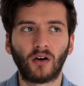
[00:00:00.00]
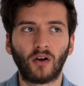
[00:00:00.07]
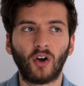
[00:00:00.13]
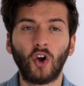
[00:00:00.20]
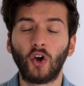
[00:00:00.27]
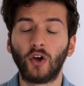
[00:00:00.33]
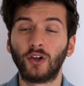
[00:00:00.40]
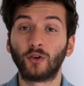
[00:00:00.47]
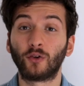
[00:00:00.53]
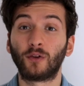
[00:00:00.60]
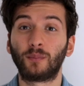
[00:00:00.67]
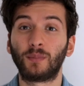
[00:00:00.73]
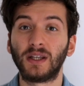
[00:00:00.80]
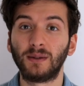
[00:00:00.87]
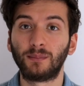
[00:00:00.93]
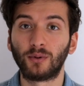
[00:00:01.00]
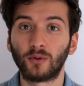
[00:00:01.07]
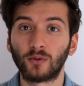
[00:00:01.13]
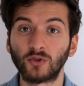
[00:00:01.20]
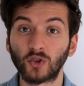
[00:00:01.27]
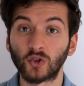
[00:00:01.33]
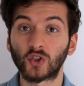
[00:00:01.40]
hurting other
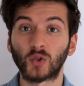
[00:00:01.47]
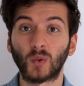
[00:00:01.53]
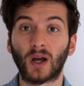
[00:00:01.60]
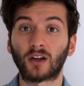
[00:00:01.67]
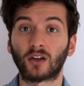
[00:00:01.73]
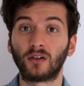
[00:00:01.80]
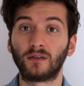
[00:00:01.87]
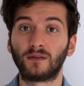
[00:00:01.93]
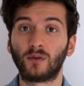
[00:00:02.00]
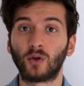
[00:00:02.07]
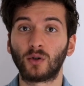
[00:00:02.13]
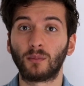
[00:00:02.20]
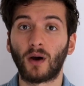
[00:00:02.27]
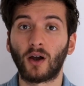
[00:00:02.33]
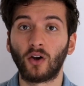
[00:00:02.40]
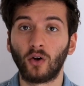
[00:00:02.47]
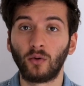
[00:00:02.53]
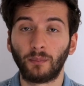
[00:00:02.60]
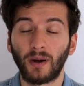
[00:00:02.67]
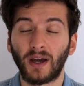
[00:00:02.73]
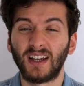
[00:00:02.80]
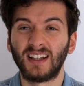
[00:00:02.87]
people just so I can avoid my
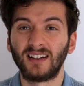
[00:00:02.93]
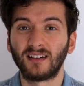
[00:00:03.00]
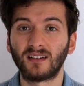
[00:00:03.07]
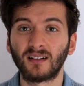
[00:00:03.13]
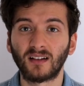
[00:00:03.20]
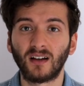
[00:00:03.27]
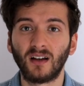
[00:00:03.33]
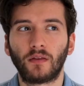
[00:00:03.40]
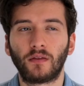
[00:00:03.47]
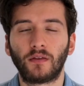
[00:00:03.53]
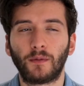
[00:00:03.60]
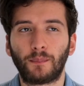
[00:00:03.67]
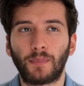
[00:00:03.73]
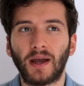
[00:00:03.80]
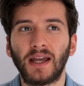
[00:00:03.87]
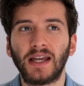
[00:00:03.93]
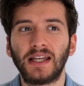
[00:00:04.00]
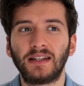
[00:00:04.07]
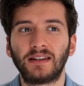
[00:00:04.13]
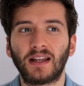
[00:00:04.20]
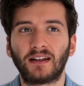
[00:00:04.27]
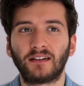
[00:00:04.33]
own pain. The
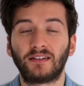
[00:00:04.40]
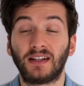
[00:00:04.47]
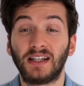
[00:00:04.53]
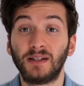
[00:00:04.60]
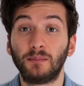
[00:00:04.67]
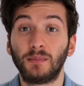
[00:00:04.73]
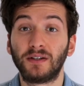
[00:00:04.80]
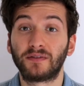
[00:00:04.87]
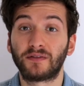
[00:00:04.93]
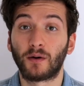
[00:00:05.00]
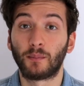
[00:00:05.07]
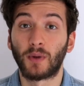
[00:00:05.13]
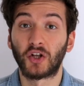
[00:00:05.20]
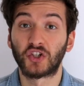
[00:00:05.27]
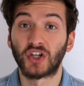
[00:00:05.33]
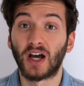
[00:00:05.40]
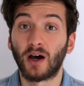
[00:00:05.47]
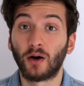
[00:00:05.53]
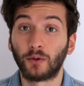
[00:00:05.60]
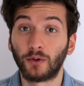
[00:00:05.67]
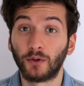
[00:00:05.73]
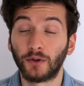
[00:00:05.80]
pain that's in me from my
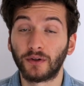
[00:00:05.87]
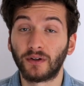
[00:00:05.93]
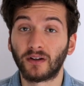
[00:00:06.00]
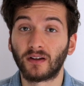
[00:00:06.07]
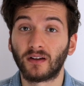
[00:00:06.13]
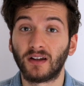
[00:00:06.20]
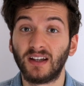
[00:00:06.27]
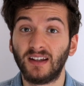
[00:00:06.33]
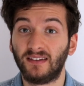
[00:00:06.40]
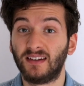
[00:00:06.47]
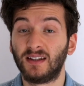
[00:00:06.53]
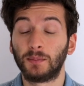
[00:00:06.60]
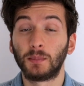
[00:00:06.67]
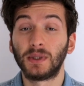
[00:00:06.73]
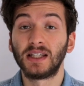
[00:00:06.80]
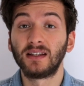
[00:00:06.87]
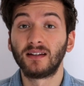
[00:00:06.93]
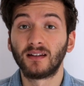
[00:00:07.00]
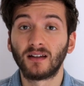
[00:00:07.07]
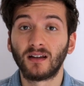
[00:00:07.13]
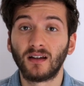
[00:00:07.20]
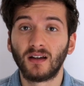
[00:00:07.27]
childhood is in
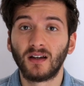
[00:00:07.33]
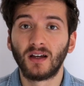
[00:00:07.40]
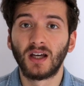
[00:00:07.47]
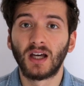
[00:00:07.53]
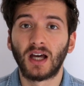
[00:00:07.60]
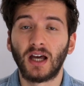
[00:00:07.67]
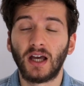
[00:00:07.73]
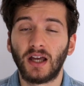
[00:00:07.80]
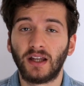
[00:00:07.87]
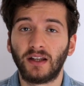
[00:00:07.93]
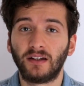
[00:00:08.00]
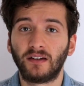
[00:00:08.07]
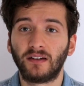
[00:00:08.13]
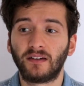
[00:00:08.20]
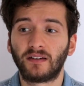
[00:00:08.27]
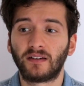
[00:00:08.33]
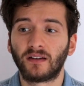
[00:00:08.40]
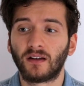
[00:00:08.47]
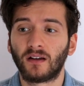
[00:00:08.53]
me, and